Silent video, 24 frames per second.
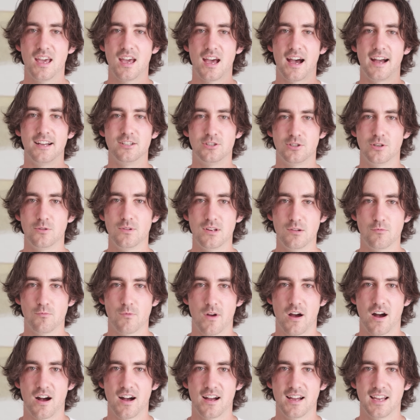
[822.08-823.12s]
I shoot in
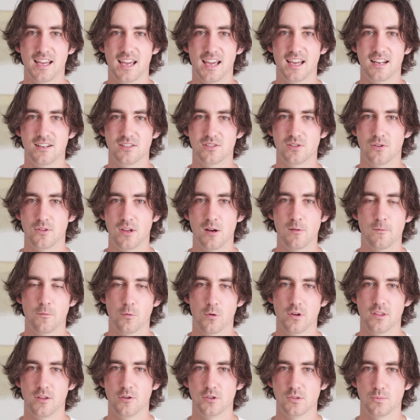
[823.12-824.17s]
RAW, and so
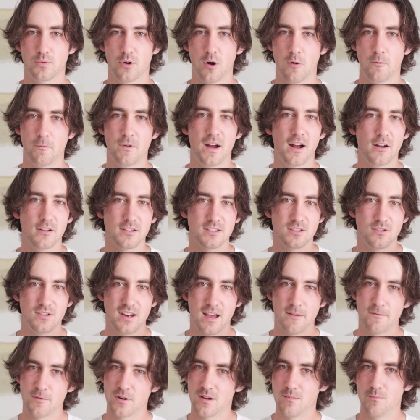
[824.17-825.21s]
therefore those profiles are
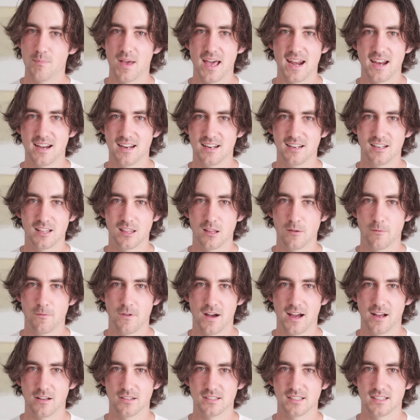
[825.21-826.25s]
never embedded into the
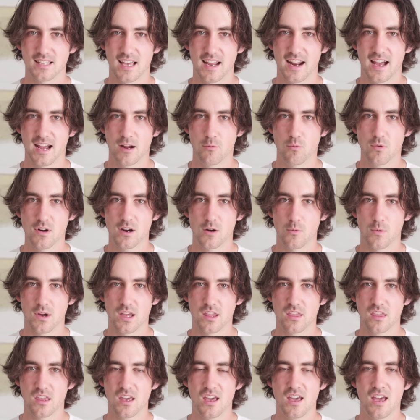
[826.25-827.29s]
files that I work
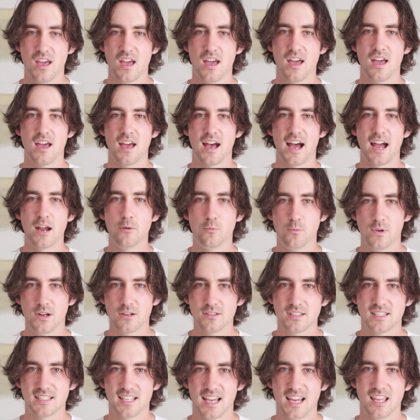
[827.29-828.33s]
with. I will
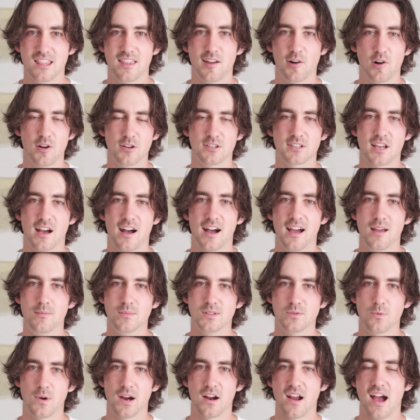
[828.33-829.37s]
say there are
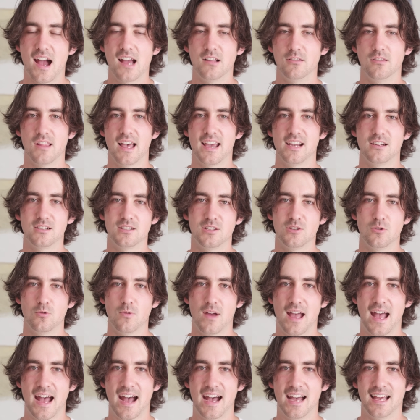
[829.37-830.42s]
times where I like to
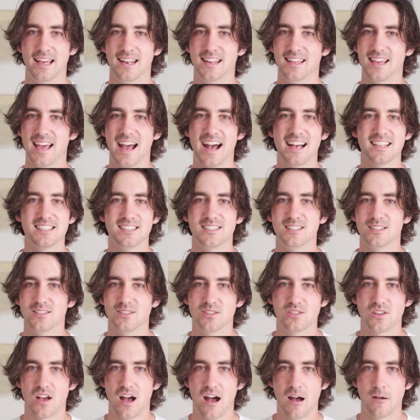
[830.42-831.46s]
add
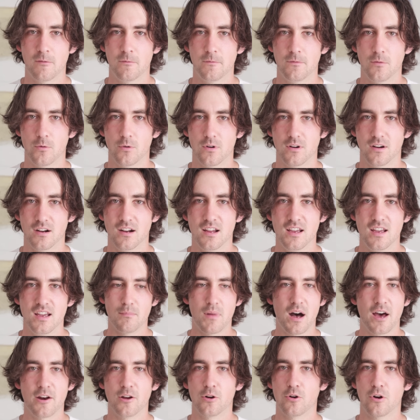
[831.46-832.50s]
Asyasof or
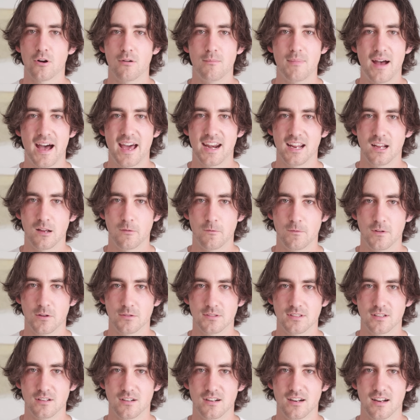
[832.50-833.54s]
monochromatic
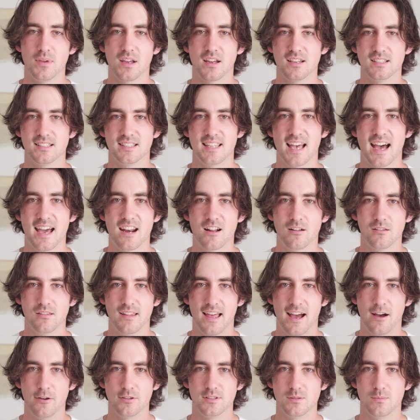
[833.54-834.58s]
filter, because that
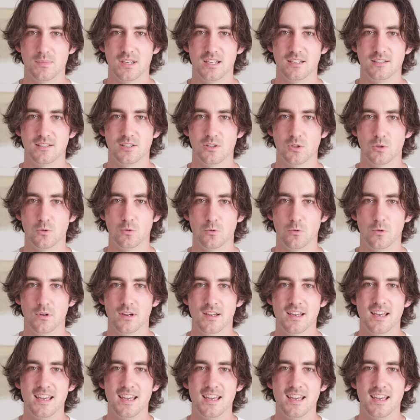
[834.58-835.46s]
allows me to